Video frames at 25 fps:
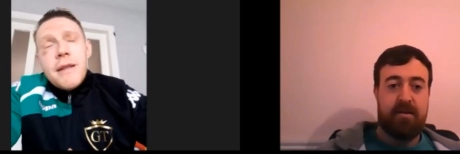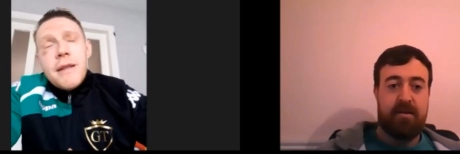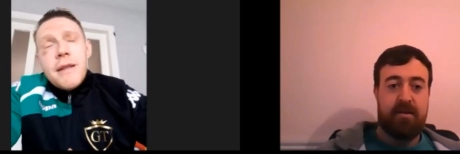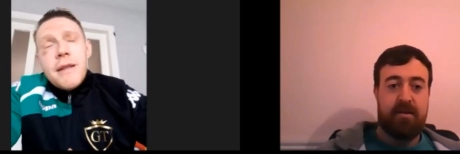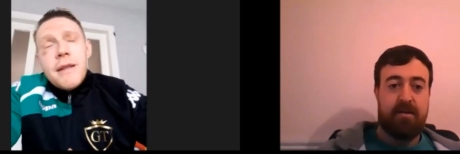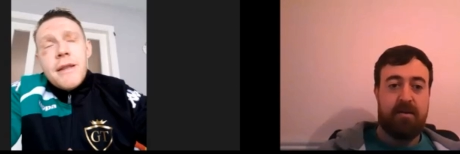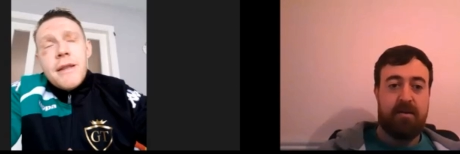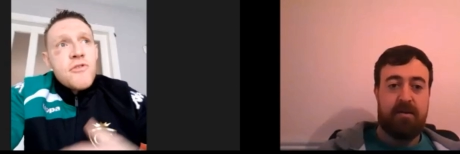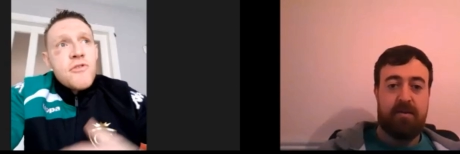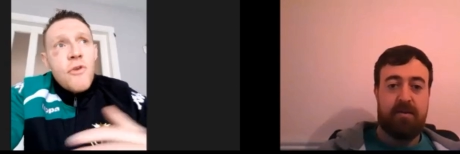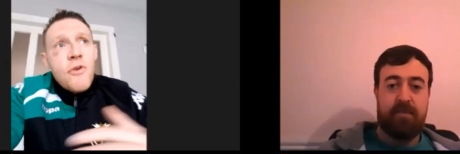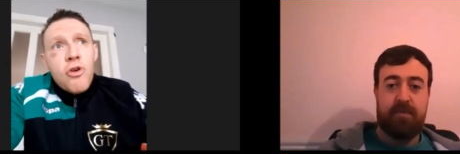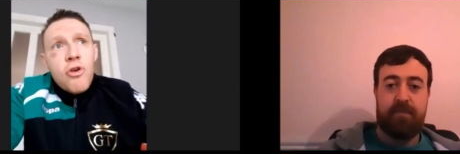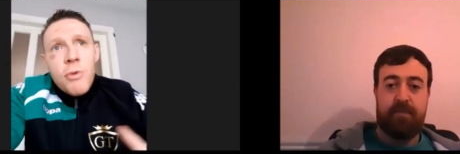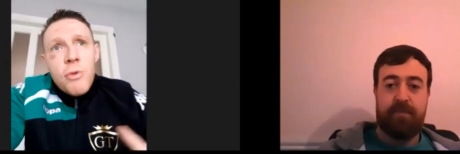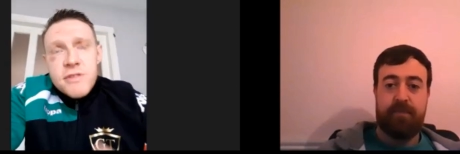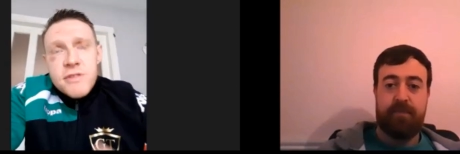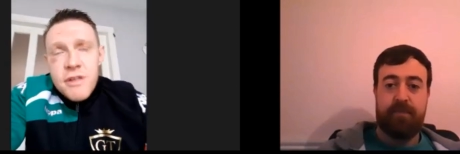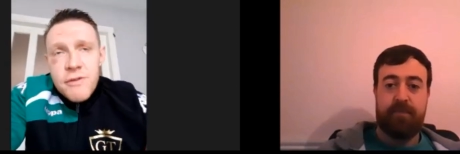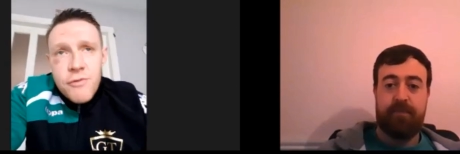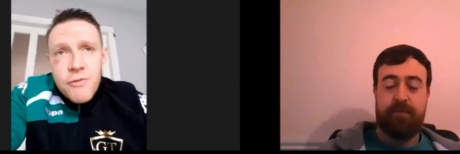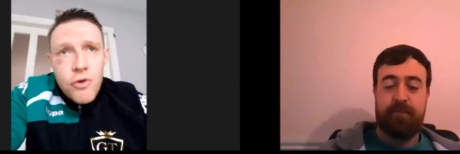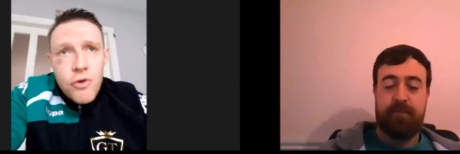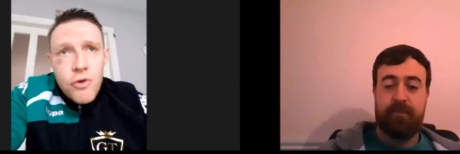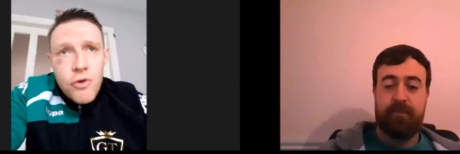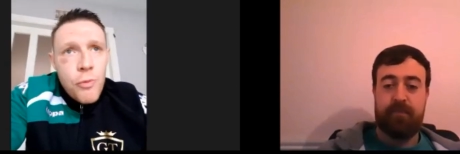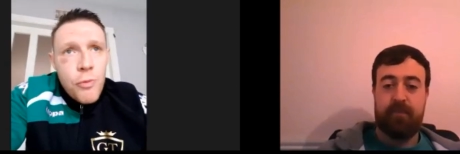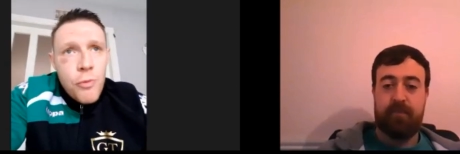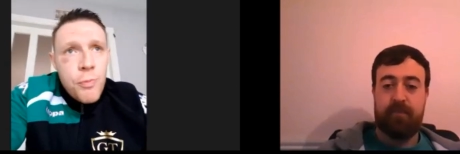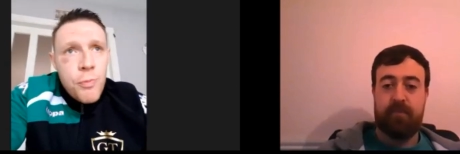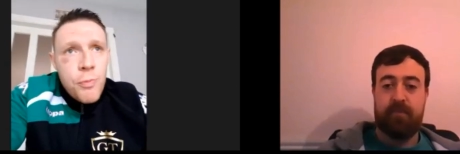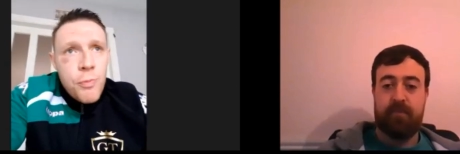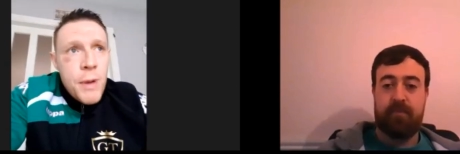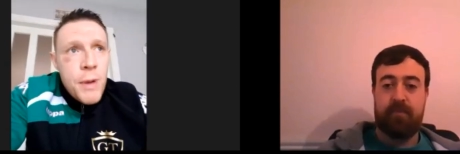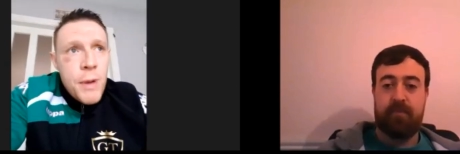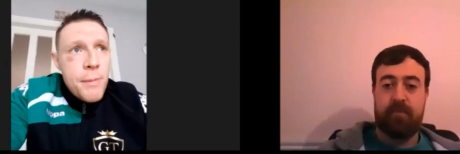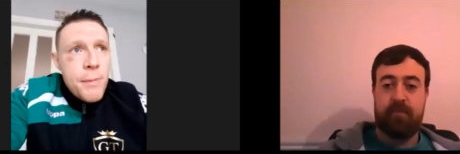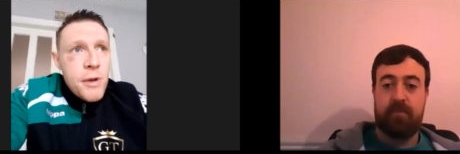Speaker 1: I surrounded myself with good
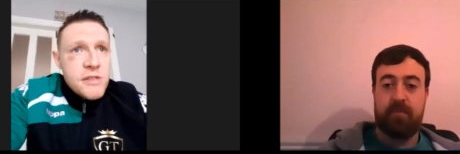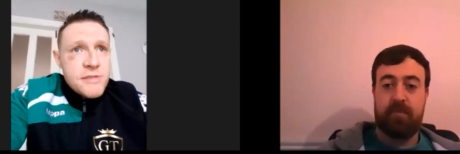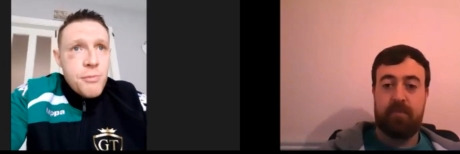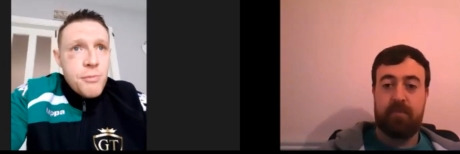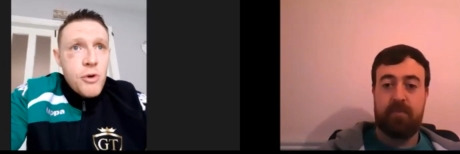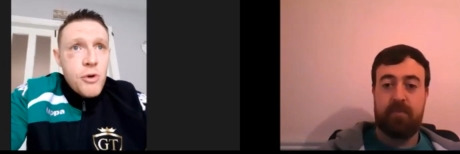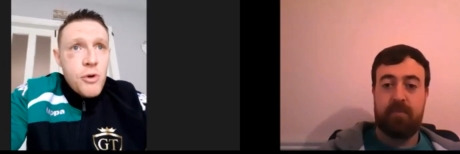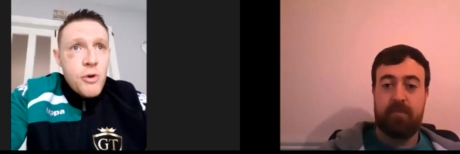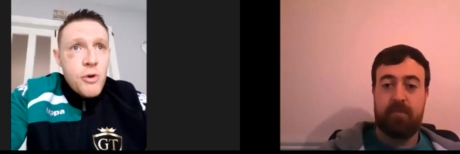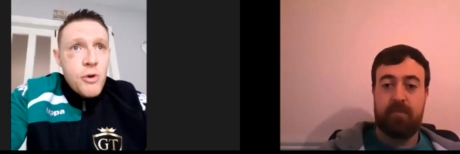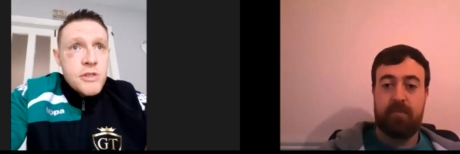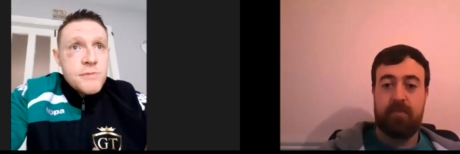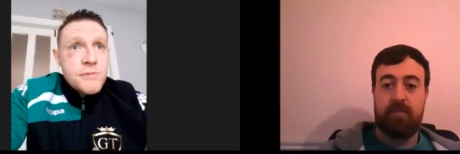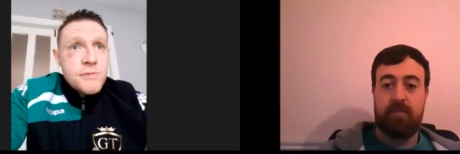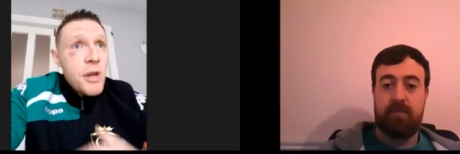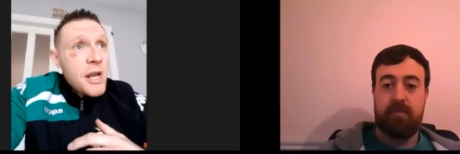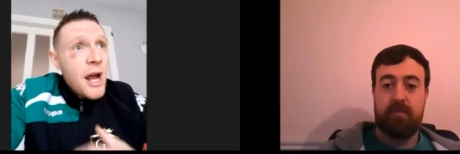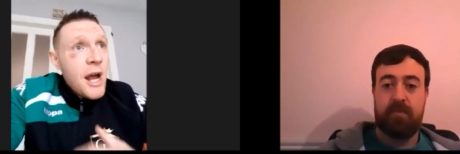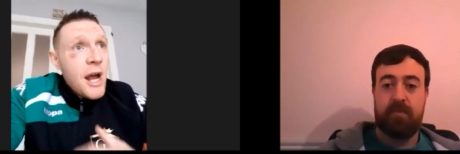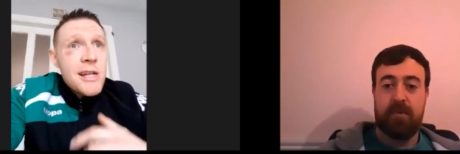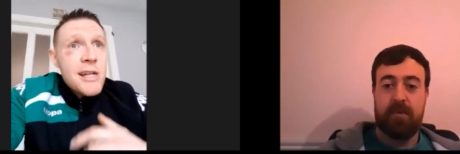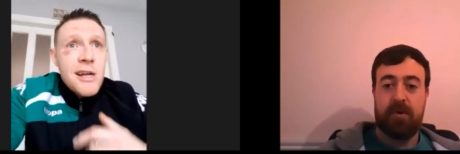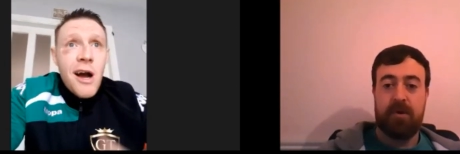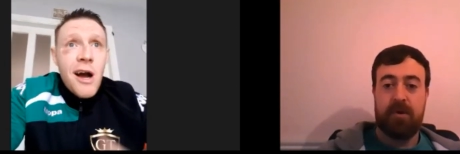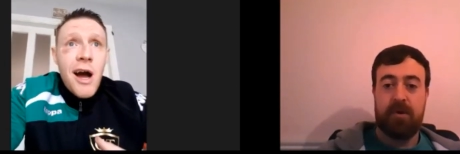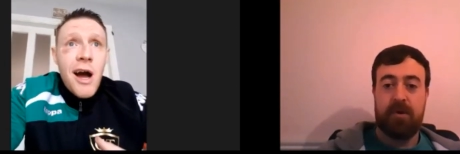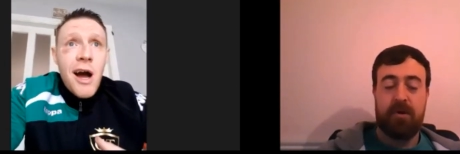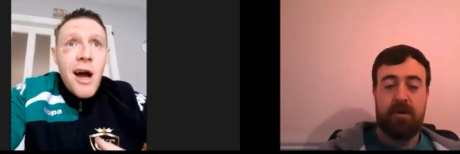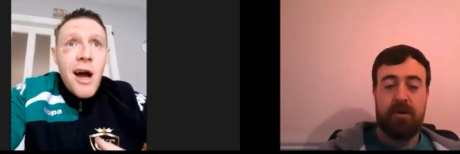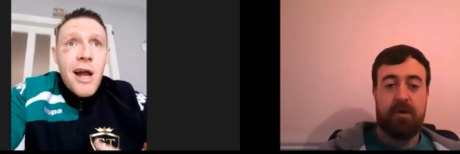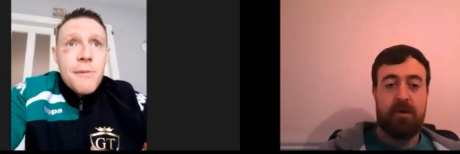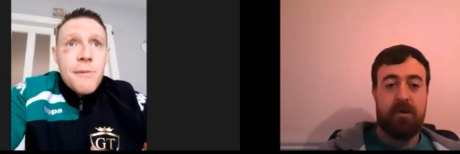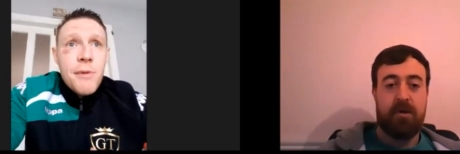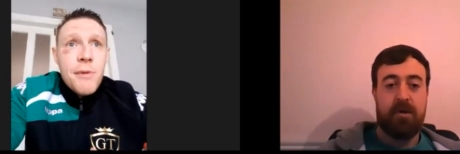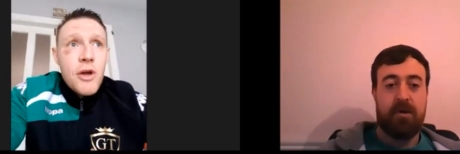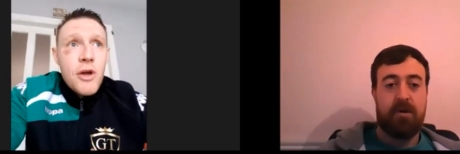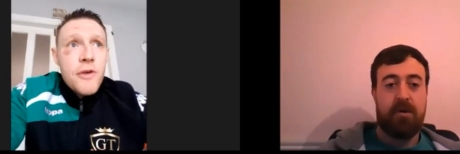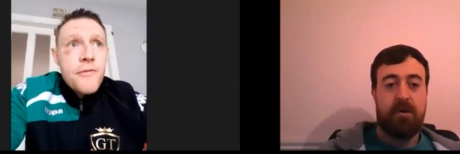people, I suppose, but I got God in my life.